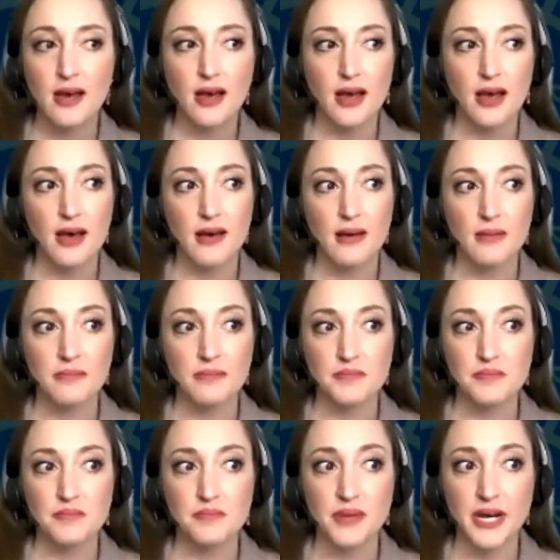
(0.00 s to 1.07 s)

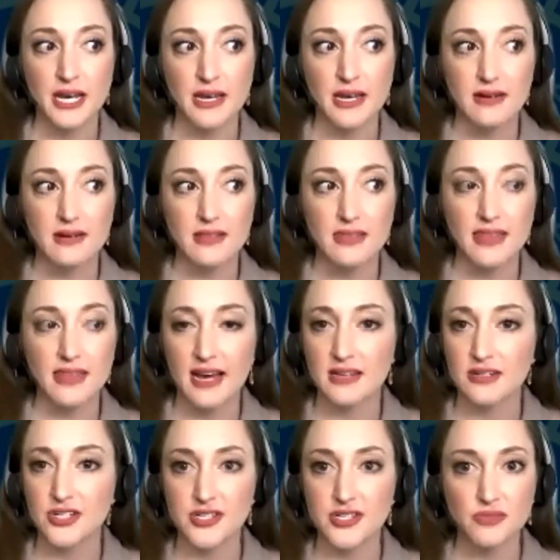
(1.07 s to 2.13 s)
But that
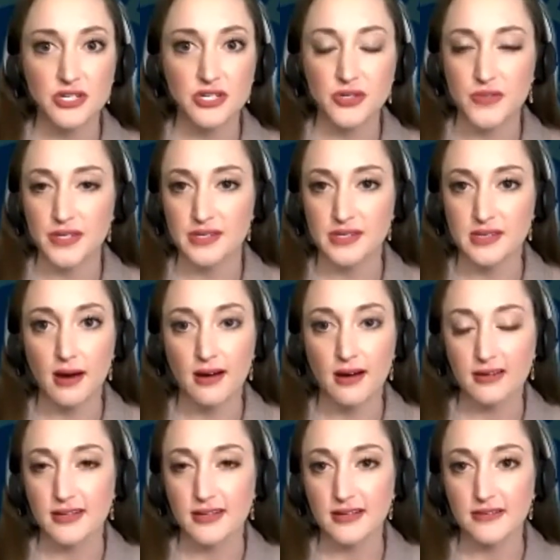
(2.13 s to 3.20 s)
just reduces the
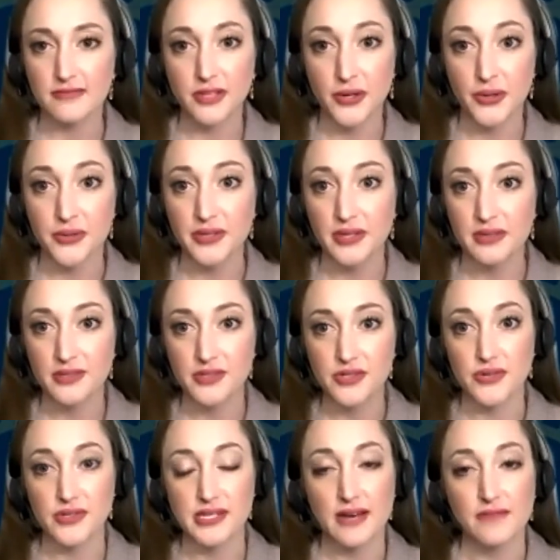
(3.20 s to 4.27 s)
cognitive load that the
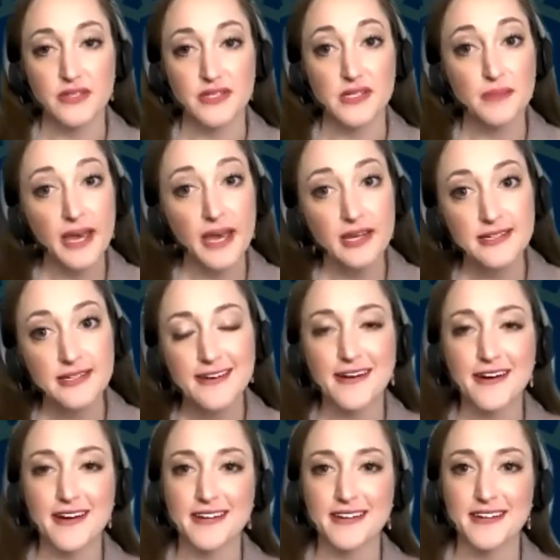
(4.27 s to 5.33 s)
students have to spend
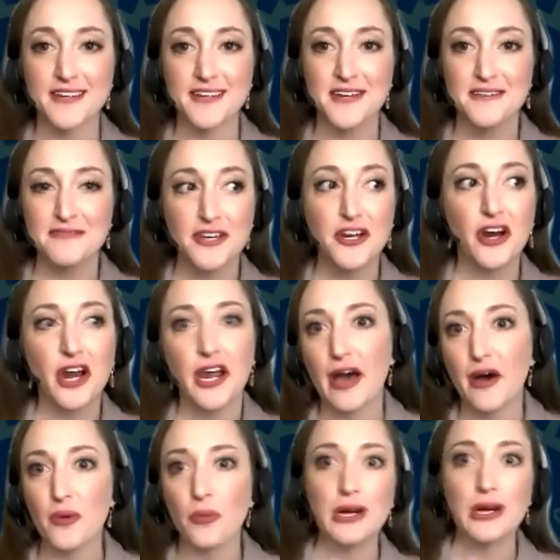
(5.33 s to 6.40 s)
on figuring
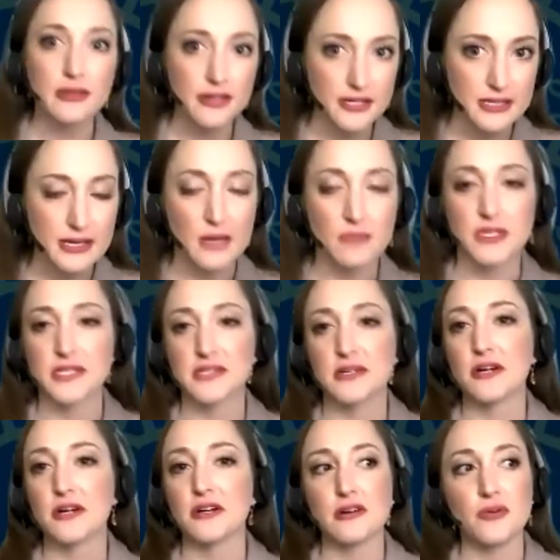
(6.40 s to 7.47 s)
out where their assignments
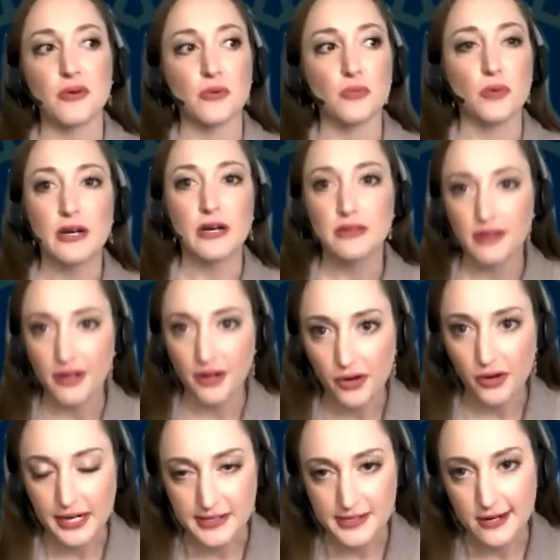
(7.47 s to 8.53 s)
are or where their
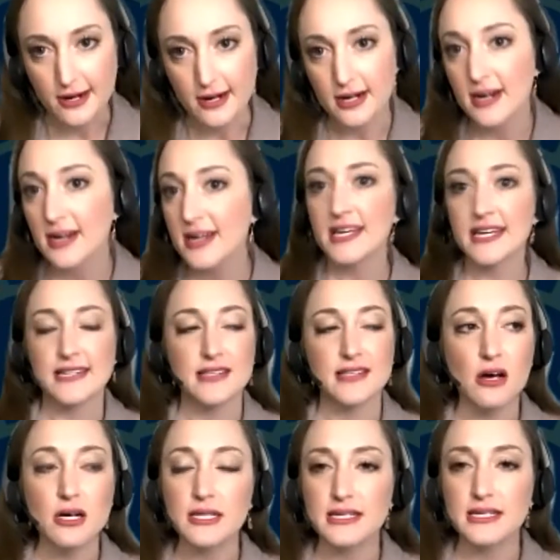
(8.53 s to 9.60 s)
grades are. It's
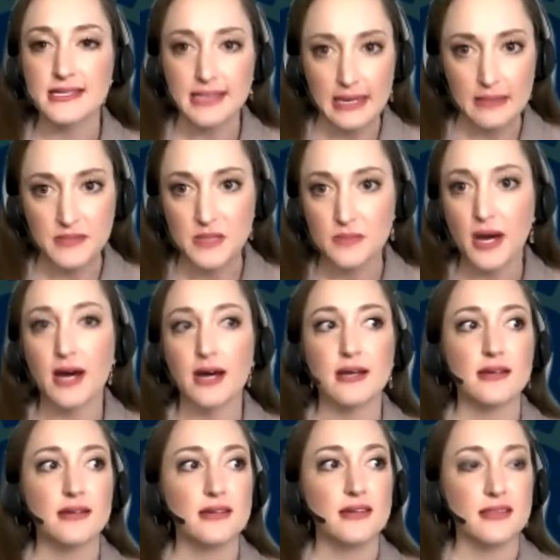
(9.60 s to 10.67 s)
all in the same spot,
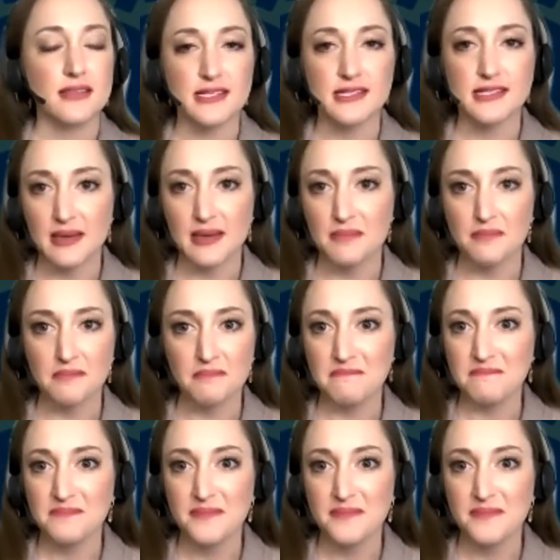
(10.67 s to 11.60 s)
in the same